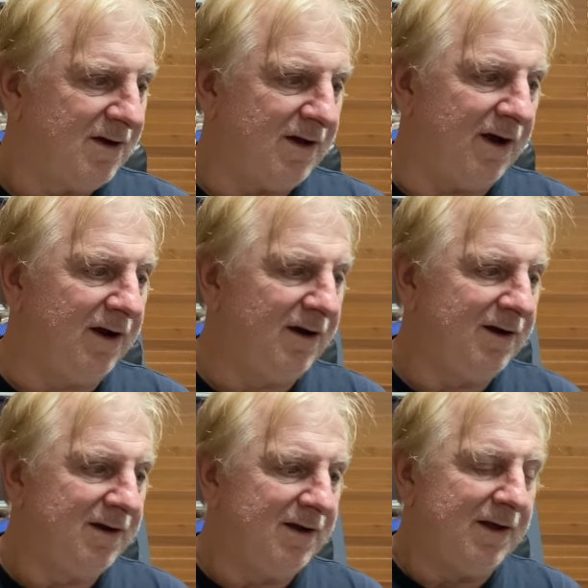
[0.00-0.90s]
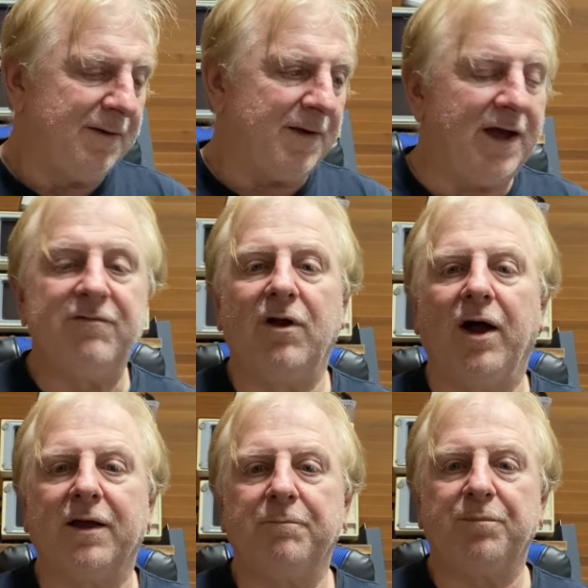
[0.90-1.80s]
Even
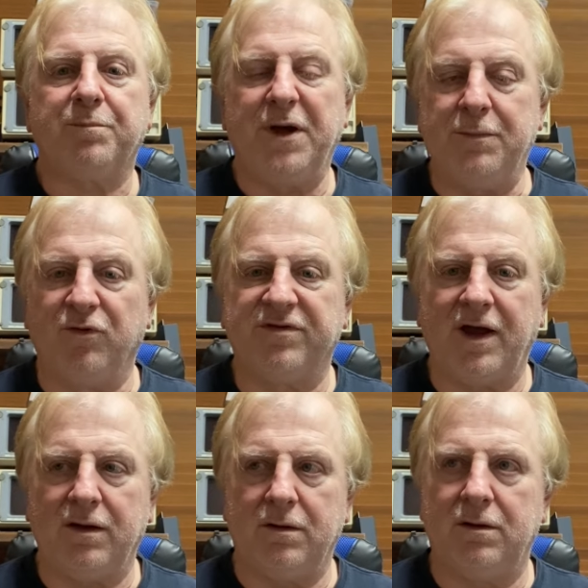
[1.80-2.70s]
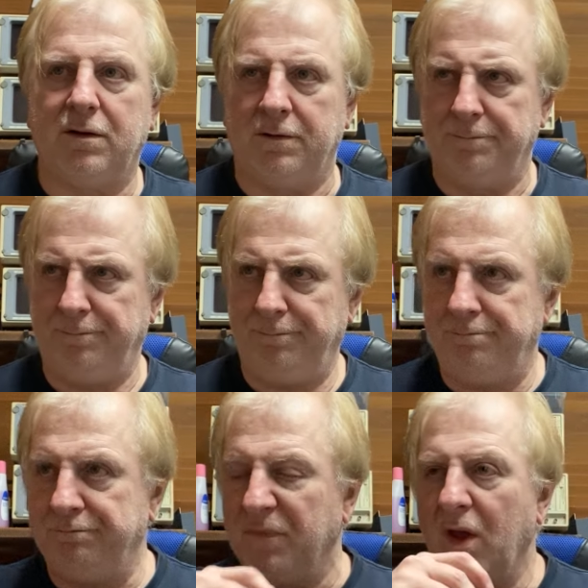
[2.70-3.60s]
like people say, oh,
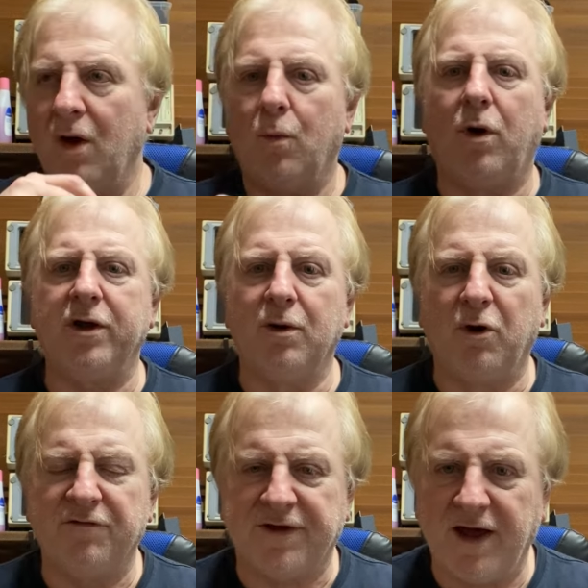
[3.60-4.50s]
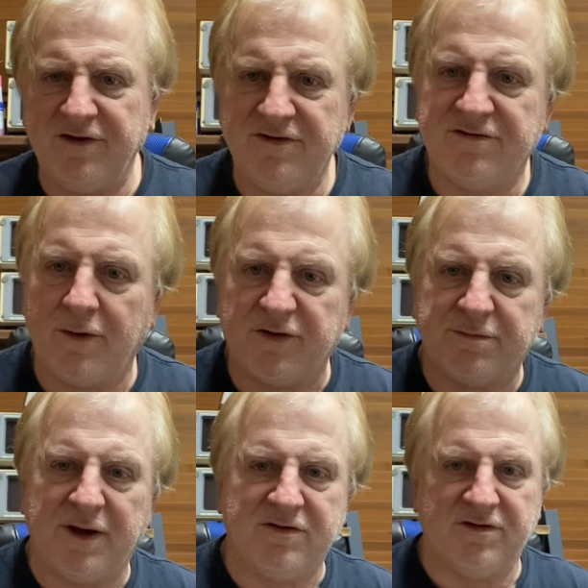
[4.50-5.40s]
why are your modifications so
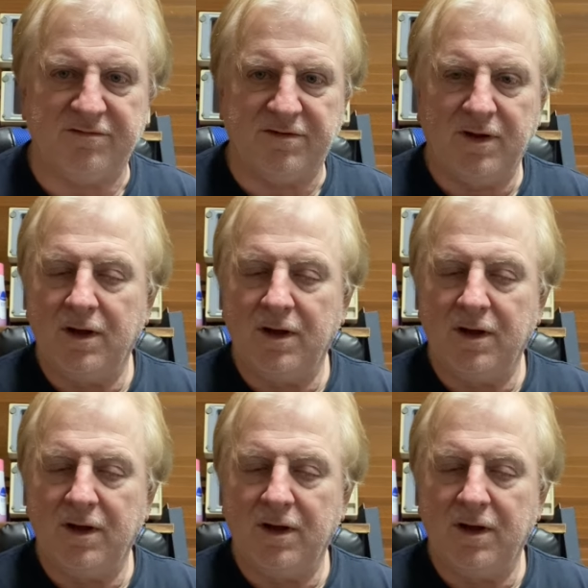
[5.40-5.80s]
expensive?